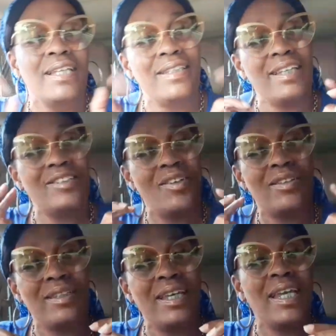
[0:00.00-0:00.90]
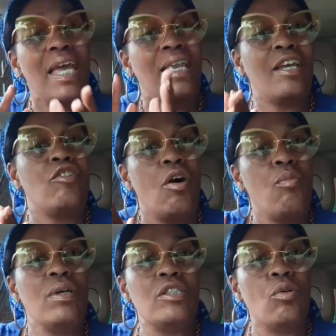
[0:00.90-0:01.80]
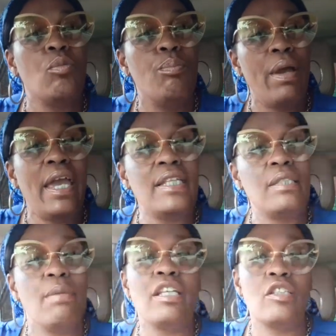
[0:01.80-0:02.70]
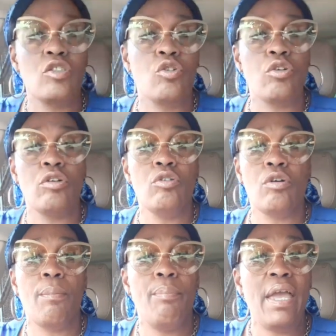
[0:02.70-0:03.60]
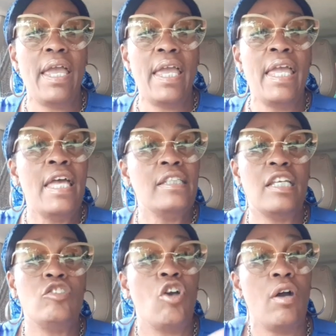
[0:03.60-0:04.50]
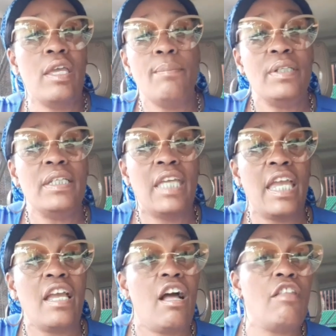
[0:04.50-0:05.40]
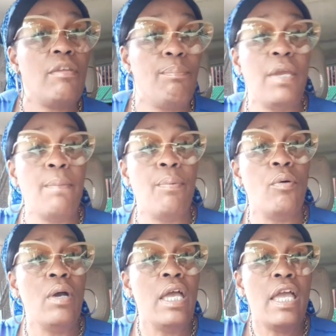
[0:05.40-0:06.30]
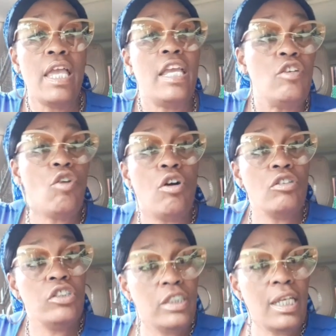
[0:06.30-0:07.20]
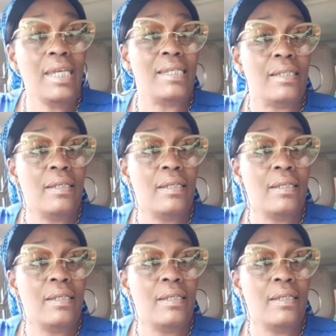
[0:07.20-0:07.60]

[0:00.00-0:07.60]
That's y'all thing. Like, y'all want so bad to make this girl look bad that y'all implicate other people in y'all shit.